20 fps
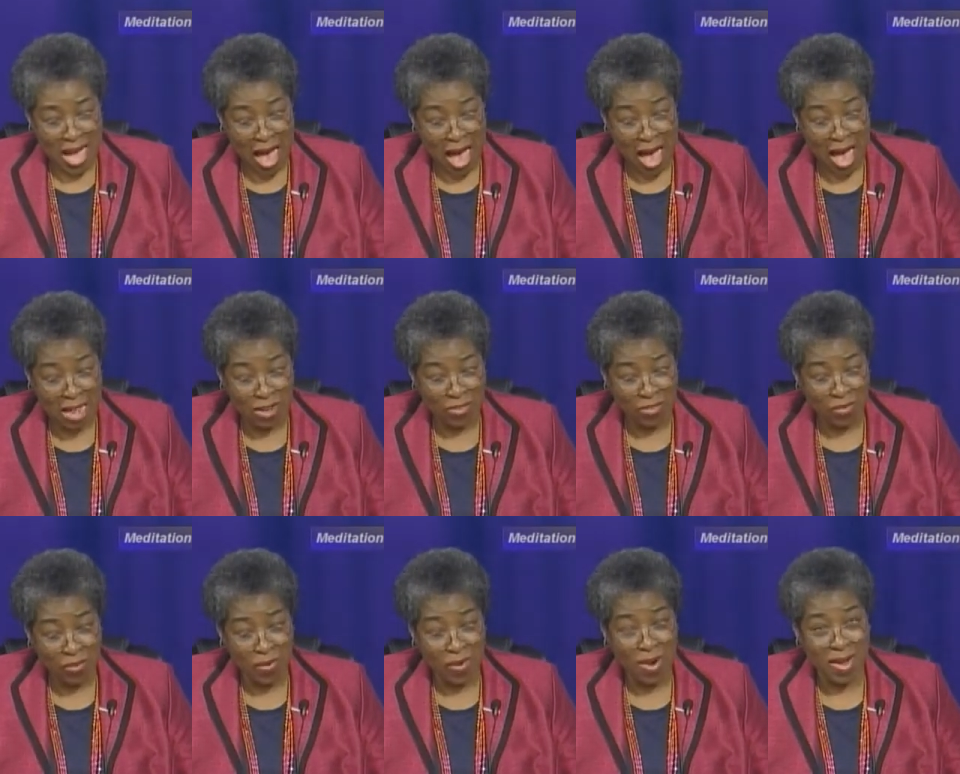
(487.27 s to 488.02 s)
I
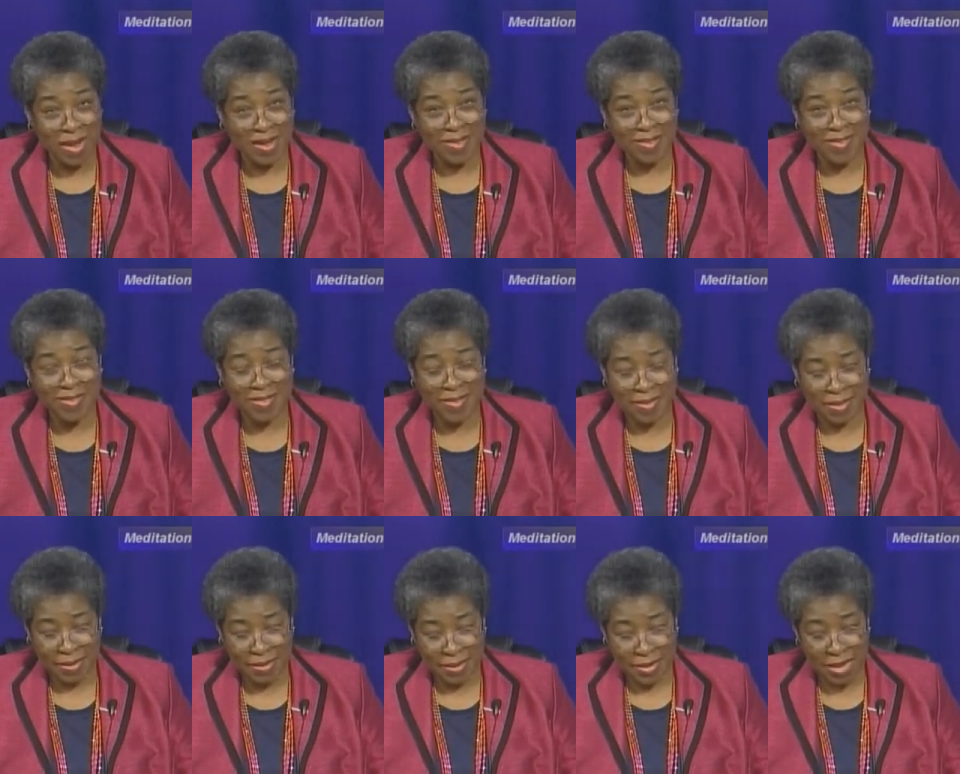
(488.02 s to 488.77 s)

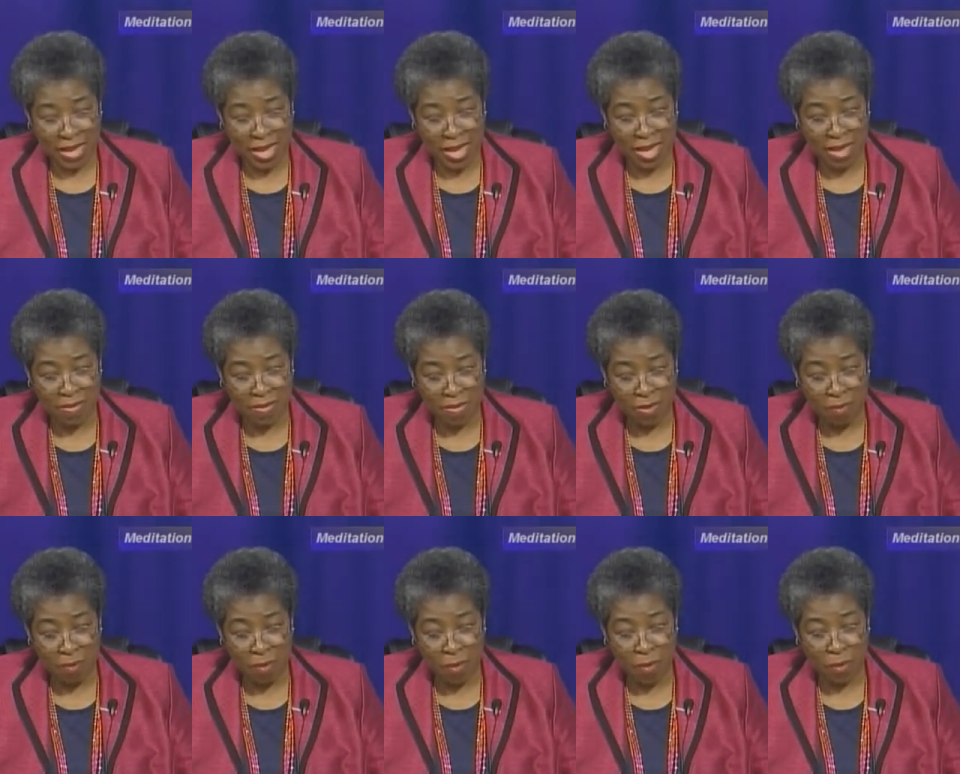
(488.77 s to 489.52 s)
trust in the
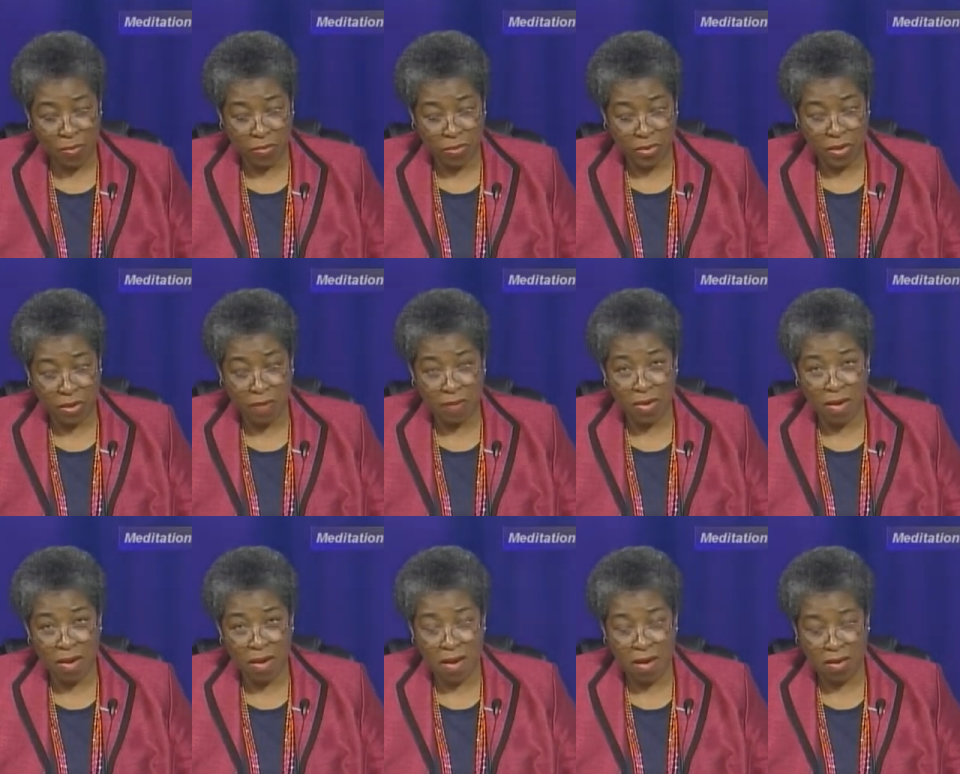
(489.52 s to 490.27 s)
mercy of
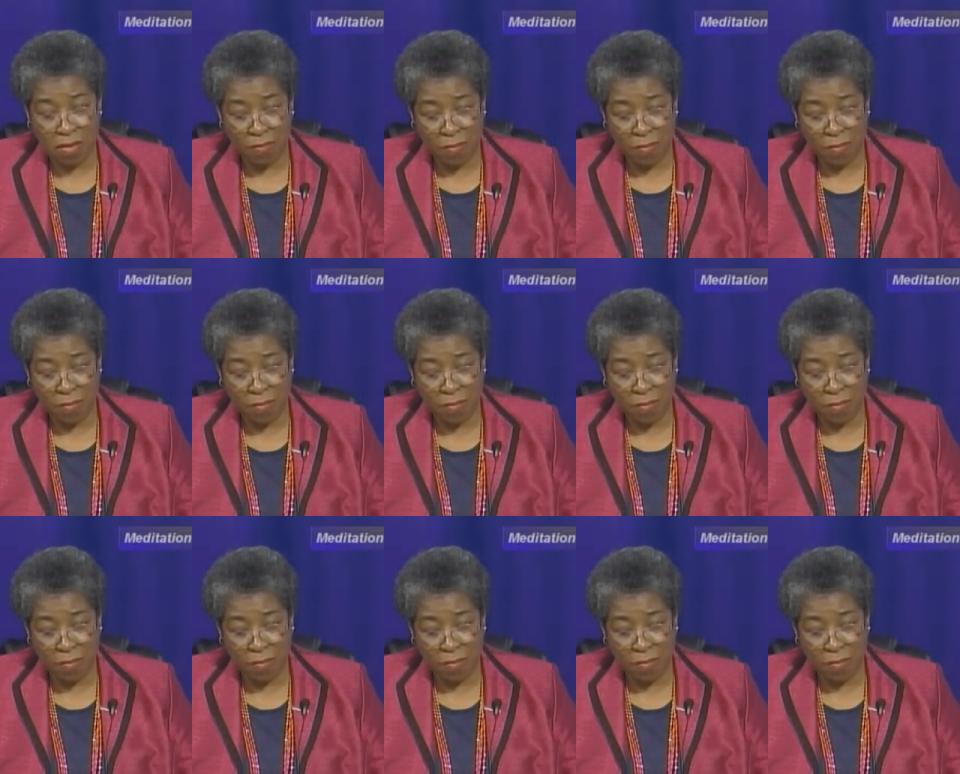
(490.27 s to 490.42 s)
God